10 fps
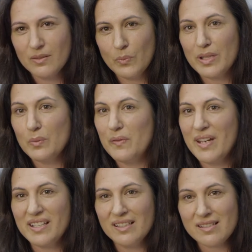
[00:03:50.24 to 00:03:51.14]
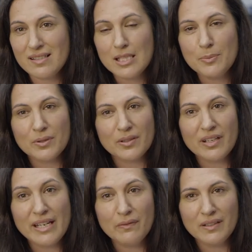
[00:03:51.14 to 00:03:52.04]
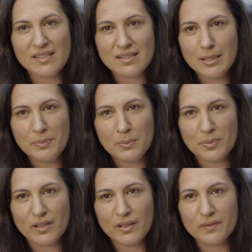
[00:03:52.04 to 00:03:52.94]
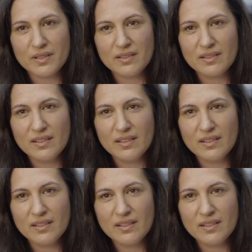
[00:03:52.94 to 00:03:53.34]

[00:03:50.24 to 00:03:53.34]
whether we've had any sleep or are heavily sleep deprived.